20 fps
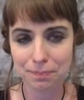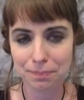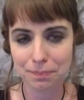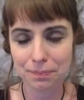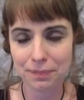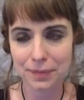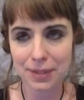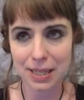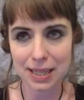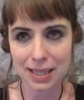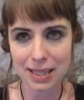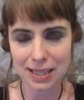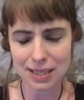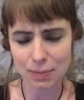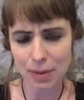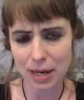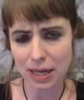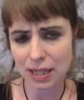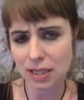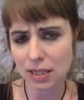that's
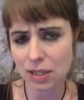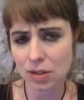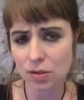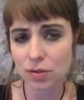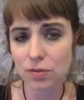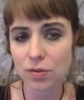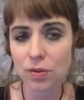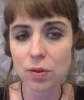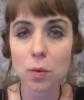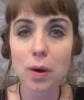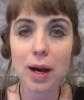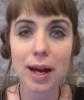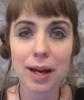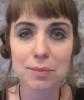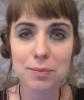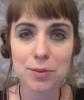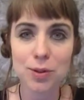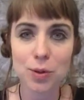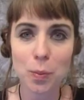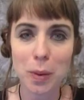my excuse for why
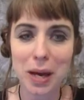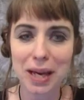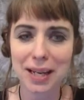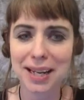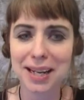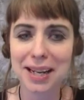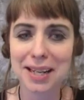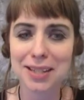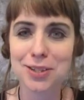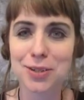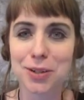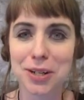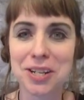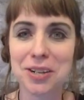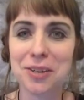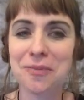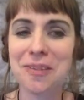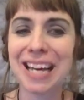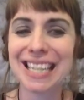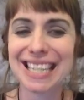I'm so bad at answering
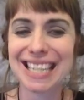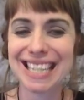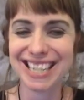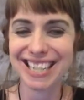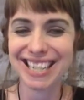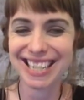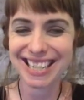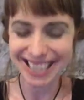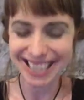your messages.